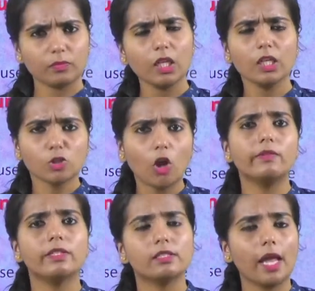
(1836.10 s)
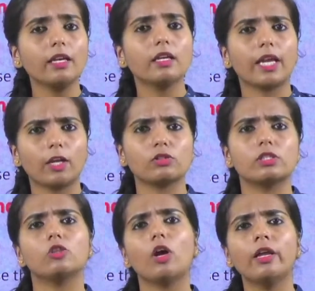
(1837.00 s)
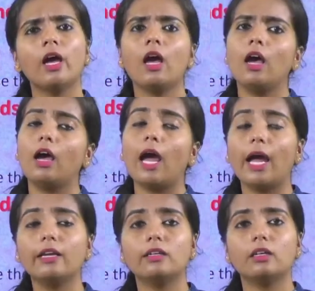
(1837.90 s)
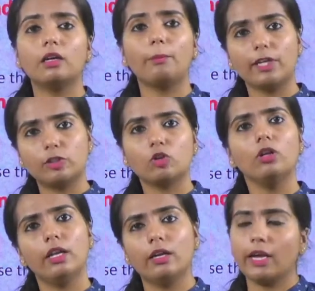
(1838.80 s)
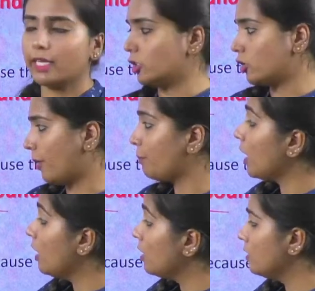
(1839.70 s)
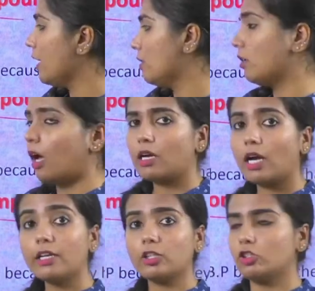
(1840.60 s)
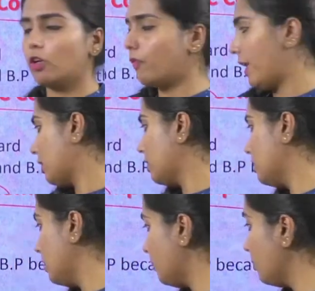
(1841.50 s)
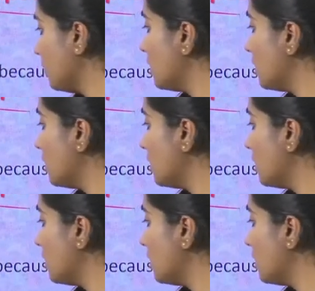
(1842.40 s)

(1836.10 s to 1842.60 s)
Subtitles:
solvents like kerosene and petrol etc. Then conduction of electricity. The